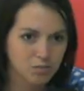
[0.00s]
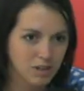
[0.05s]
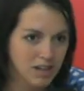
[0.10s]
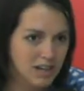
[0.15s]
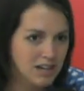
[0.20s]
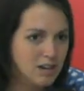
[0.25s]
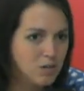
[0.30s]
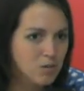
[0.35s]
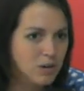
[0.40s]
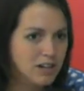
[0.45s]

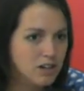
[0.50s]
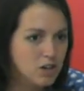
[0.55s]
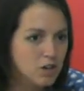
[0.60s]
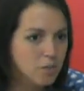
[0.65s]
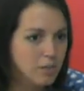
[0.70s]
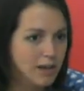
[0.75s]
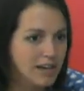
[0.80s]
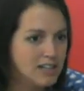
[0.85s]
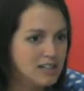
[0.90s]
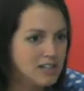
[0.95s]
Anyone who
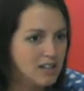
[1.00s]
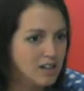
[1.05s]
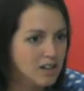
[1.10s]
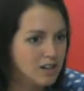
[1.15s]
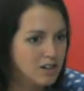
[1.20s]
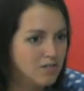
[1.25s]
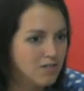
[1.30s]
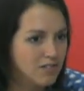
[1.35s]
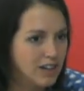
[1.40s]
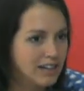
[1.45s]
makes a lot
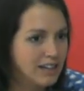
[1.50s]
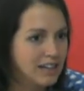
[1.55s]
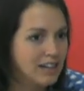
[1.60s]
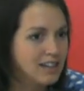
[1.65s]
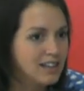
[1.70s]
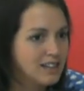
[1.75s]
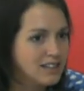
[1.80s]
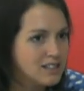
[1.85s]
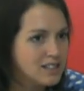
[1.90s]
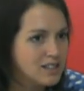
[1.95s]
of
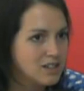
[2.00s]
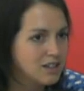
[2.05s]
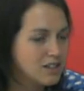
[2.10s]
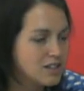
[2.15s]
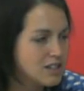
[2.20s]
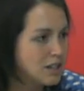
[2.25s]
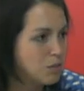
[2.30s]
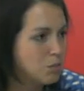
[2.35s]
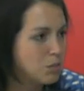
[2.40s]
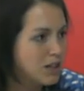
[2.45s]
money is not
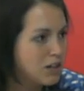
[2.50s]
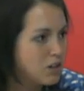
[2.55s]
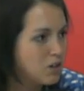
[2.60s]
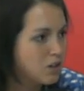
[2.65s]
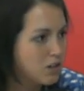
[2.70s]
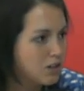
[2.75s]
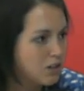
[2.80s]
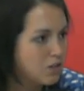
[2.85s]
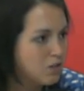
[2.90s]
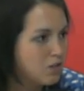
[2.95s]
someone who
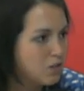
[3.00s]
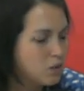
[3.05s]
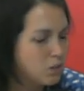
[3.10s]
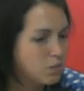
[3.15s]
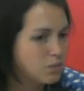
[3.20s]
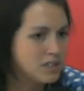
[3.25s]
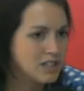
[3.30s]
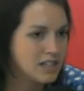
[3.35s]
conforms.